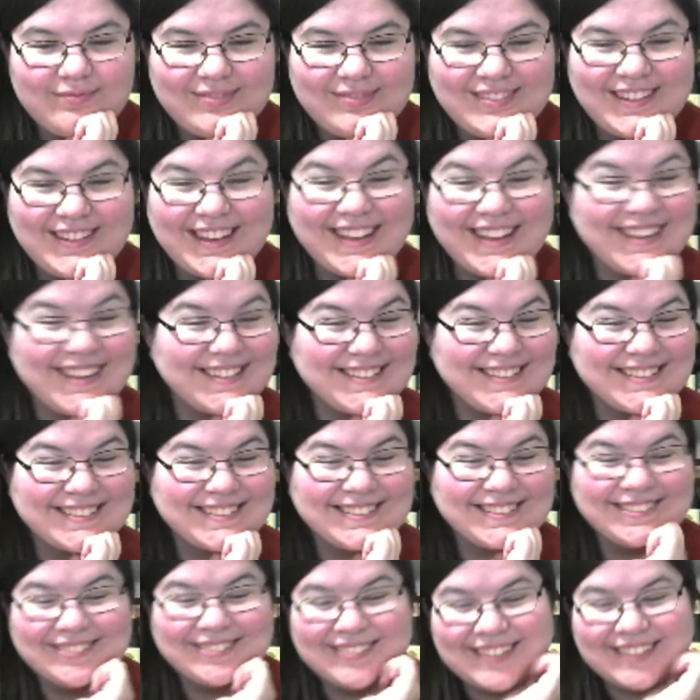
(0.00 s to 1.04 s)
We're
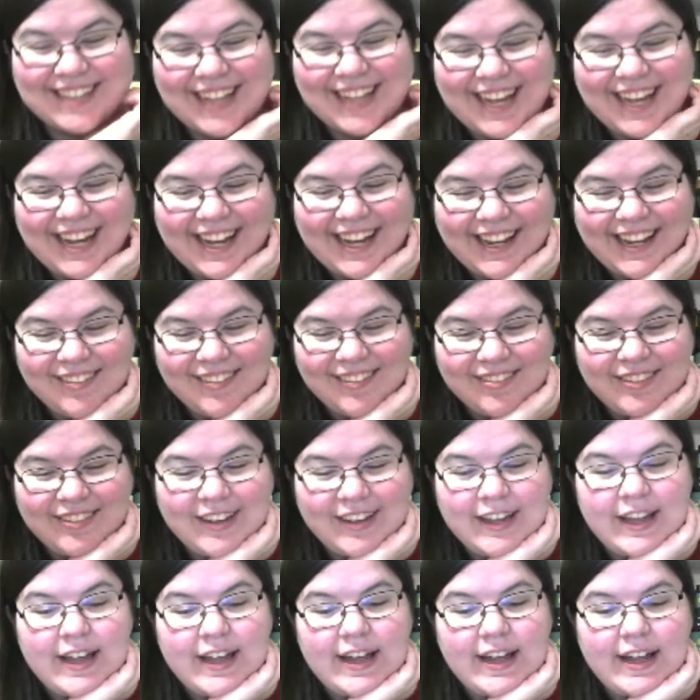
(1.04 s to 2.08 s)
live.
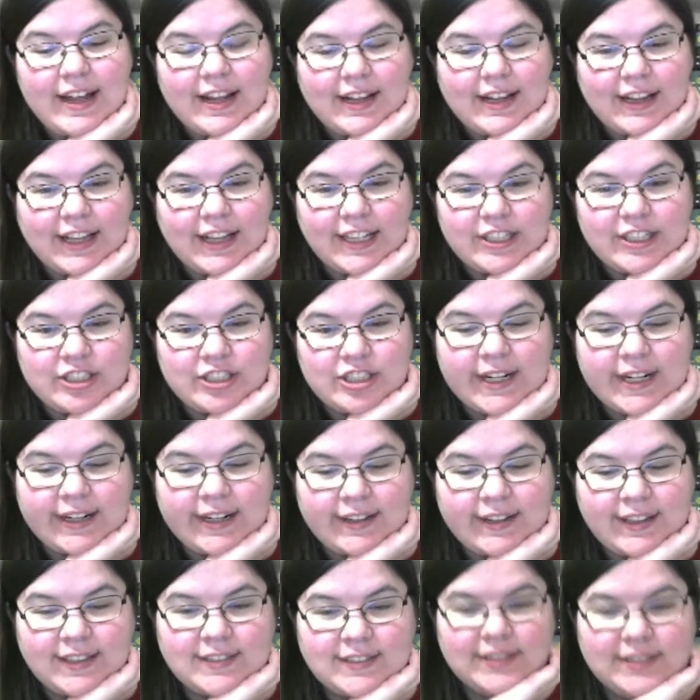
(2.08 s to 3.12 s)
Let's share
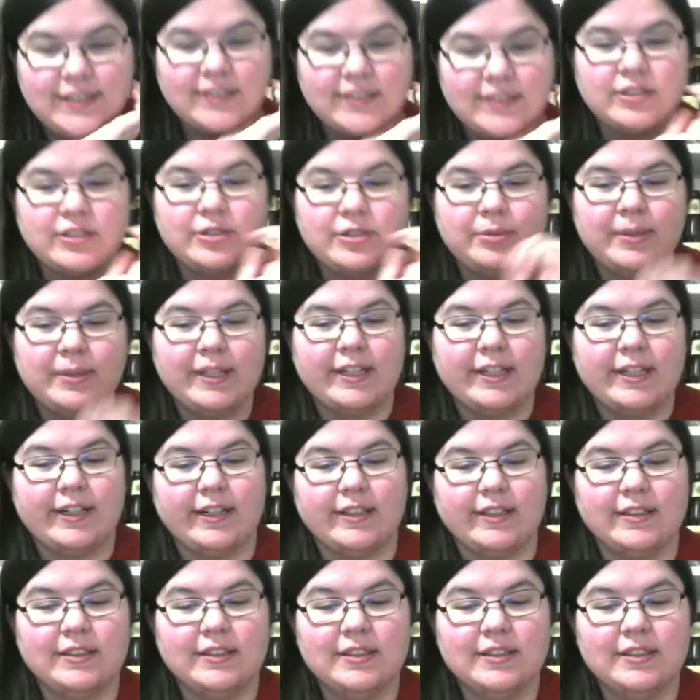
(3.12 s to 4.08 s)
this on Twitter.